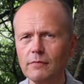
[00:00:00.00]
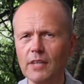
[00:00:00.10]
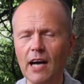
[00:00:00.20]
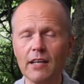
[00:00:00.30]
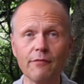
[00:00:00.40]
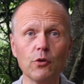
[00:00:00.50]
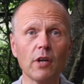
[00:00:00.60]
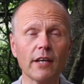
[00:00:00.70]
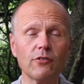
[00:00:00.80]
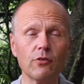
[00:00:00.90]
and if you'd
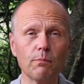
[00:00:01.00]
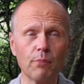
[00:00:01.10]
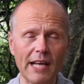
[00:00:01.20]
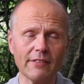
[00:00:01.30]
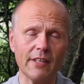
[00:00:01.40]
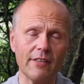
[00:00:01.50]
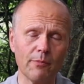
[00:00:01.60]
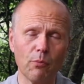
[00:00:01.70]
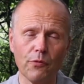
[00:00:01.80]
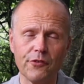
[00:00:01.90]
like to practically
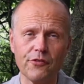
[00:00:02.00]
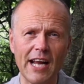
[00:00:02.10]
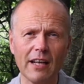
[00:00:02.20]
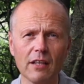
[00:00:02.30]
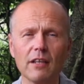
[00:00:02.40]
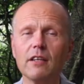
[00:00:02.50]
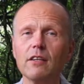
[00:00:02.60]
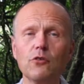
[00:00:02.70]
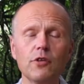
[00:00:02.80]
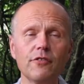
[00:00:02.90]
support the channel,
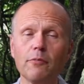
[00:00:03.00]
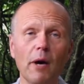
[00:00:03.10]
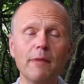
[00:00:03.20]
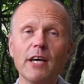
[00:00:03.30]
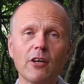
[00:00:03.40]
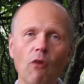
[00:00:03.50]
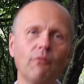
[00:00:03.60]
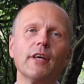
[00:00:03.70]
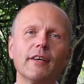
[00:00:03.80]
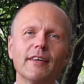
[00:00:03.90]
you can just buy me a
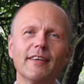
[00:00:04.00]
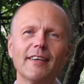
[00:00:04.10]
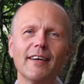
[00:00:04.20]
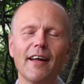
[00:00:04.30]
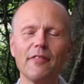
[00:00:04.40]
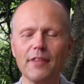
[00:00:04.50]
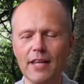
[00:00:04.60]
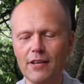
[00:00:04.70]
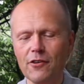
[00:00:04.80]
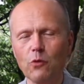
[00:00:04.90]
coffee. And
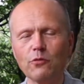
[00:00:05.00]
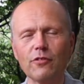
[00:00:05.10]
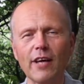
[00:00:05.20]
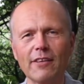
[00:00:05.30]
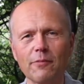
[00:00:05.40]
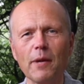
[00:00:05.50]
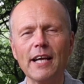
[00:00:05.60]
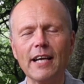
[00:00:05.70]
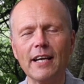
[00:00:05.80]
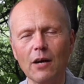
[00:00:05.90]
the notes
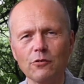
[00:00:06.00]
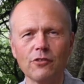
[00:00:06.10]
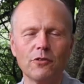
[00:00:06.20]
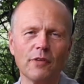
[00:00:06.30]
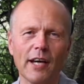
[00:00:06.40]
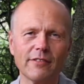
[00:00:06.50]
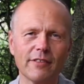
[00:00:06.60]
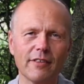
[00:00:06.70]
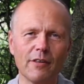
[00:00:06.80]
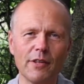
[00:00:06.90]
explaining how to do
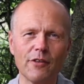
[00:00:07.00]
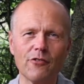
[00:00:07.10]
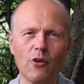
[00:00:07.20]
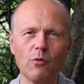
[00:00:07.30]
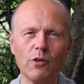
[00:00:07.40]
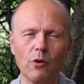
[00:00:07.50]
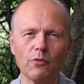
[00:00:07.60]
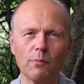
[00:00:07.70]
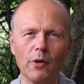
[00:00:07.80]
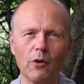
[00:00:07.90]
that are in the show
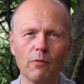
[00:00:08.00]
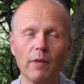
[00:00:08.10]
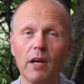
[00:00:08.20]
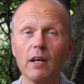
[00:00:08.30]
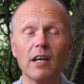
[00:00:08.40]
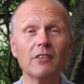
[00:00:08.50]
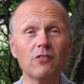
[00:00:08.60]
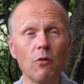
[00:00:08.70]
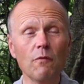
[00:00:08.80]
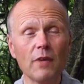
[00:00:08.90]
notes below. And
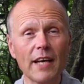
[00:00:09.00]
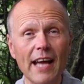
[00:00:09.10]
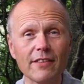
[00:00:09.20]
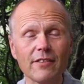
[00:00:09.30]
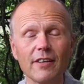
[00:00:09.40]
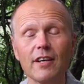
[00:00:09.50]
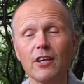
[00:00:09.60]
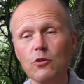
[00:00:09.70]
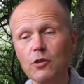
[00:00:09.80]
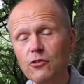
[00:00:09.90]
don't forget,
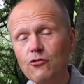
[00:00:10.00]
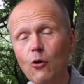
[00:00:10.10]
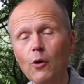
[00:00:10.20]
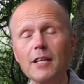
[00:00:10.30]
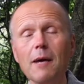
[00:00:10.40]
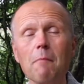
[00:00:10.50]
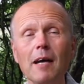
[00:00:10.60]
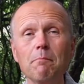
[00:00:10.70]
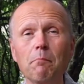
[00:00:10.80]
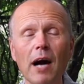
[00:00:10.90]
you can join
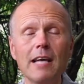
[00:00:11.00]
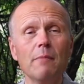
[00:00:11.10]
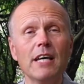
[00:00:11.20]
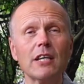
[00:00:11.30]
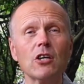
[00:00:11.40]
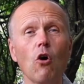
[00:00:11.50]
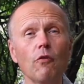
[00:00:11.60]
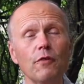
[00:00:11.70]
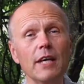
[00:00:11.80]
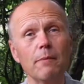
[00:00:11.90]
my Buy Me a
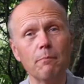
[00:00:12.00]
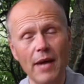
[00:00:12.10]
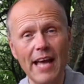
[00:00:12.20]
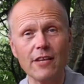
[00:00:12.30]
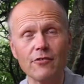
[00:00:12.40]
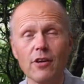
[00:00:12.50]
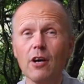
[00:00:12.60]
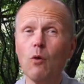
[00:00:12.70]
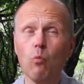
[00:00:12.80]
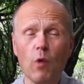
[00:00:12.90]
Coffee page
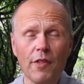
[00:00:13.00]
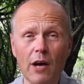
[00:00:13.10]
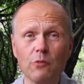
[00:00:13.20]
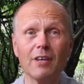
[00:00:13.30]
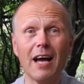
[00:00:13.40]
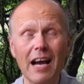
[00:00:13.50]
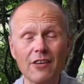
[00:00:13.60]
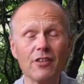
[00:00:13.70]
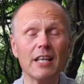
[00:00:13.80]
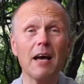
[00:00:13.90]
without
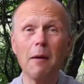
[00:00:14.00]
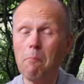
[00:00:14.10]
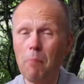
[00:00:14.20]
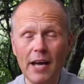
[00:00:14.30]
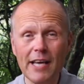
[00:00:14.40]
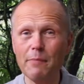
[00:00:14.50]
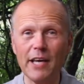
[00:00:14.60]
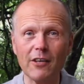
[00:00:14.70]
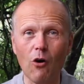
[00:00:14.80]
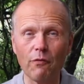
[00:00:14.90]
actually buying me
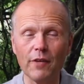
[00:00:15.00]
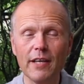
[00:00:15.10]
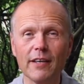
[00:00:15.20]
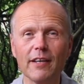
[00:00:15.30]
a coffee.